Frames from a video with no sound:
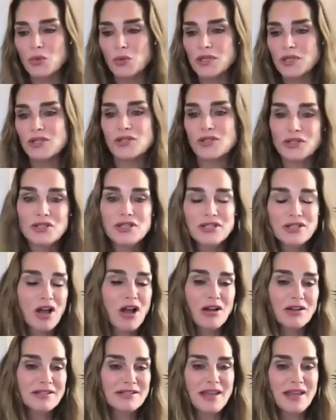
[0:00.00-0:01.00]
when good
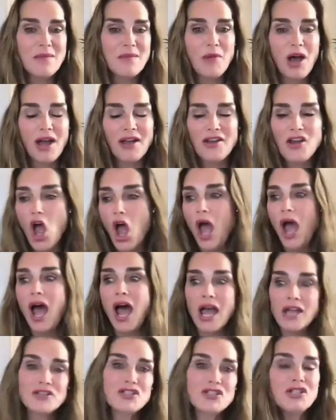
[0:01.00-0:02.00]
songs came on,
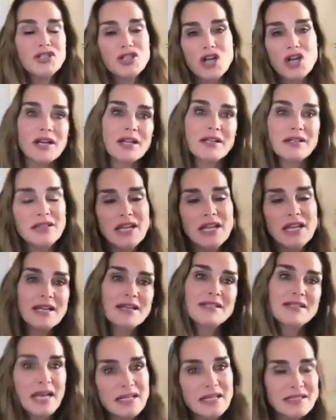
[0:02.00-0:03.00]
I just started
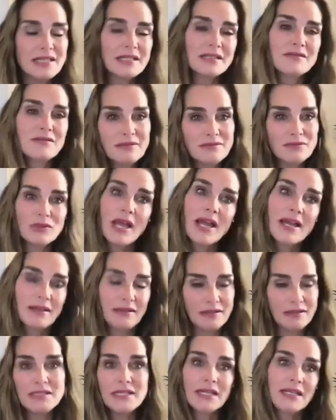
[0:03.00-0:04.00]
dancing like
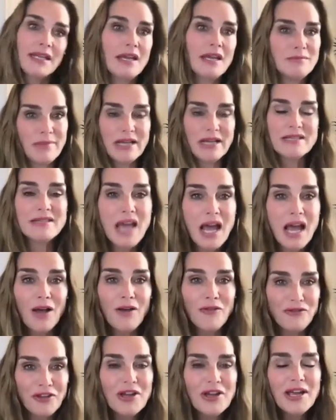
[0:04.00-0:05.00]
a dickhead myself.